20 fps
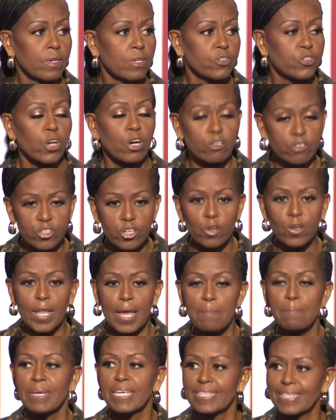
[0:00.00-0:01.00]
So, so
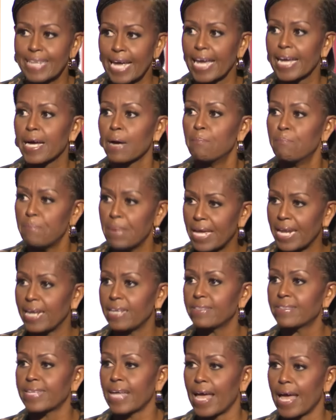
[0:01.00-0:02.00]
let me take a
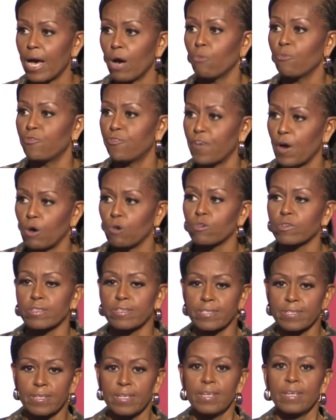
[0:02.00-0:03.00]
minute to help
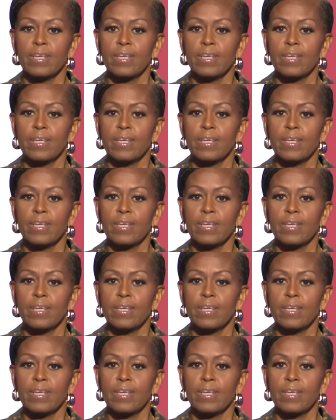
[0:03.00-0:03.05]
folks,